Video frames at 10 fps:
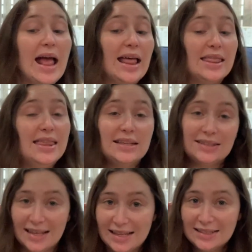This
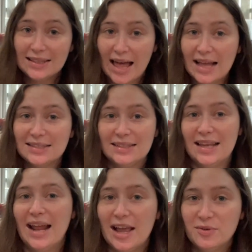is less than
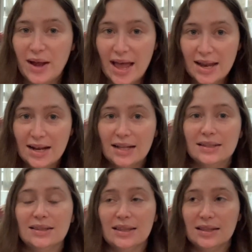I read
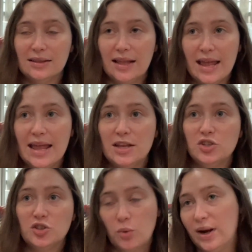
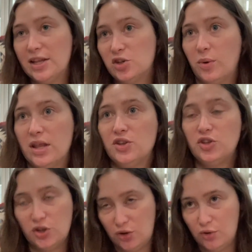in
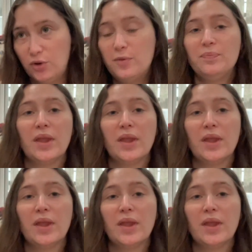2022.